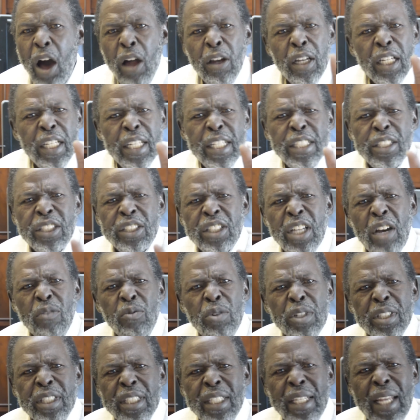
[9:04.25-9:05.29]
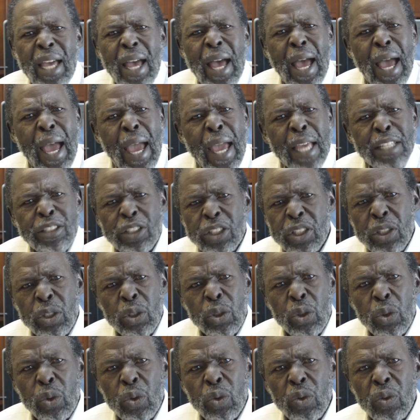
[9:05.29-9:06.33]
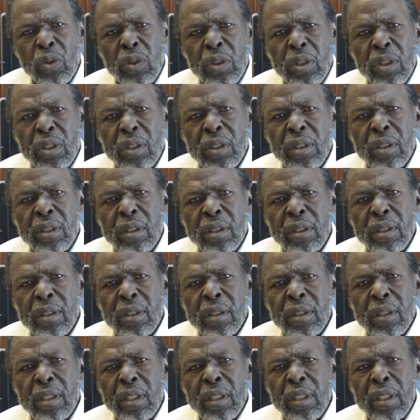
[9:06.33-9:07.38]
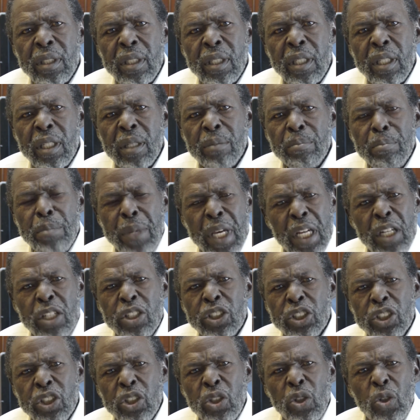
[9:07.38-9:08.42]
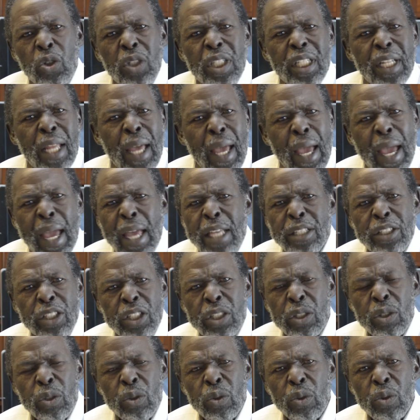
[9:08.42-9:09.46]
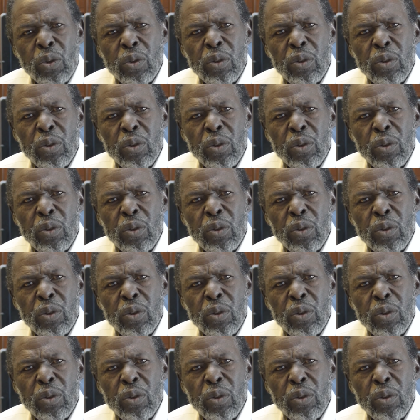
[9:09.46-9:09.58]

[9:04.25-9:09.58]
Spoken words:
of this stuff was in high school, middle school and high school.